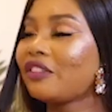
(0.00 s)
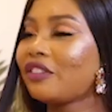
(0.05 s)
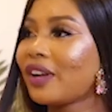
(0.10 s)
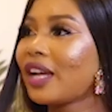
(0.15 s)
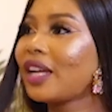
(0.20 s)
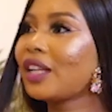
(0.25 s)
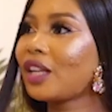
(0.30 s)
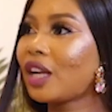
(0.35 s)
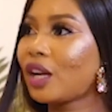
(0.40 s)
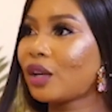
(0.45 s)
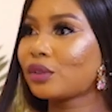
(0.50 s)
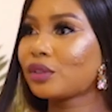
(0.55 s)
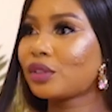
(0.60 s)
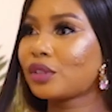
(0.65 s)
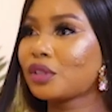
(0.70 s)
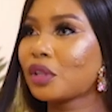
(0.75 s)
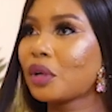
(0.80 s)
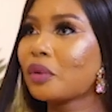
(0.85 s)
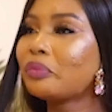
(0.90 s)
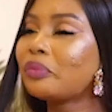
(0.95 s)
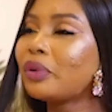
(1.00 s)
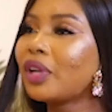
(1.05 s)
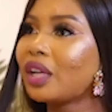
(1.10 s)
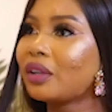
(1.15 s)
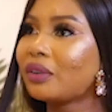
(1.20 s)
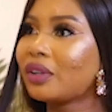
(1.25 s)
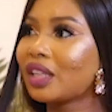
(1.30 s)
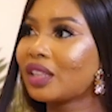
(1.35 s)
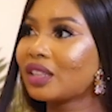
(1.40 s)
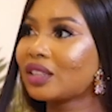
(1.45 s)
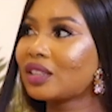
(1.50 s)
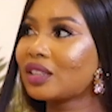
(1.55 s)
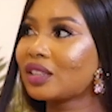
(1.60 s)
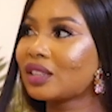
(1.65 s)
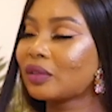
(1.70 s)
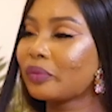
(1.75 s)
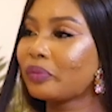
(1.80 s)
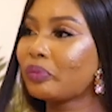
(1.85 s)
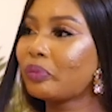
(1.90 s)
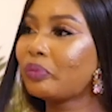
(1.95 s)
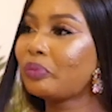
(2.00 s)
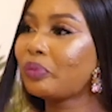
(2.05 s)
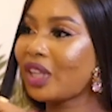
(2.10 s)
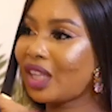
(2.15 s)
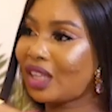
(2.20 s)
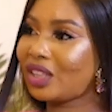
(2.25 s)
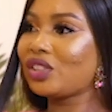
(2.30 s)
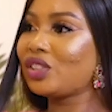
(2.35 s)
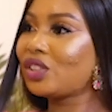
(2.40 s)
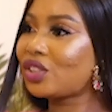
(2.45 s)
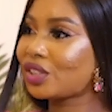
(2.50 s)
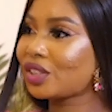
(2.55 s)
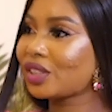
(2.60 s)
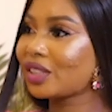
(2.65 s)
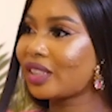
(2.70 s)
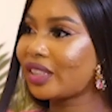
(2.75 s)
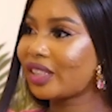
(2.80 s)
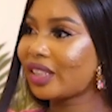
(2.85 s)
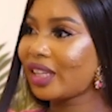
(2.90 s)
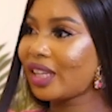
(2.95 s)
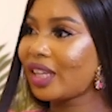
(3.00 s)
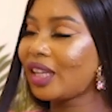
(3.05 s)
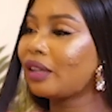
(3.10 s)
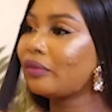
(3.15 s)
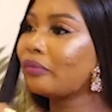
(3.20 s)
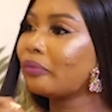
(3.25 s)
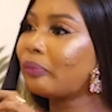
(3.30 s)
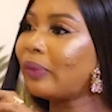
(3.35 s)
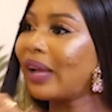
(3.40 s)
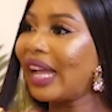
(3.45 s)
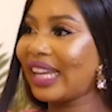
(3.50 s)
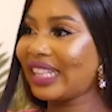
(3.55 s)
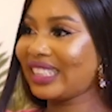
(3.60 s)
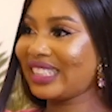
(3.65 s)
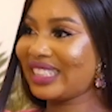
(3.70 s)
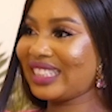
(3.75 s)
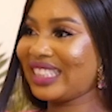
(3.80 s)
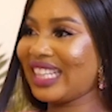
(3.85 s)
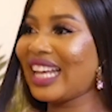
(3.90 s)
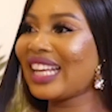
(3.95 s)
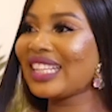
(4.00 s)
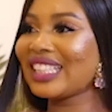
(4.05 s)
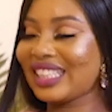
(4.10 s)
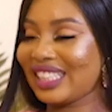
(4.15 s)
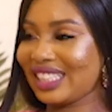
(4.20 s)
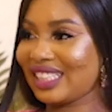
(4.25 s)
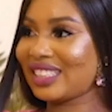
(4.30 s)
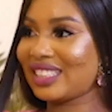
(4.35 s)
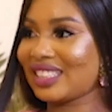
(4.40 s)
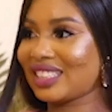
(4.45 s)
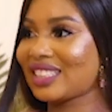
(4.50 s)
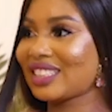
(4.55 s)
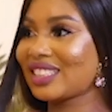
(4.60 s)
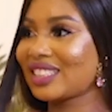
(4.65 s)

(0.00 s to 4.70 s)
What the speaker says: find out some parents pinch and bite their kids.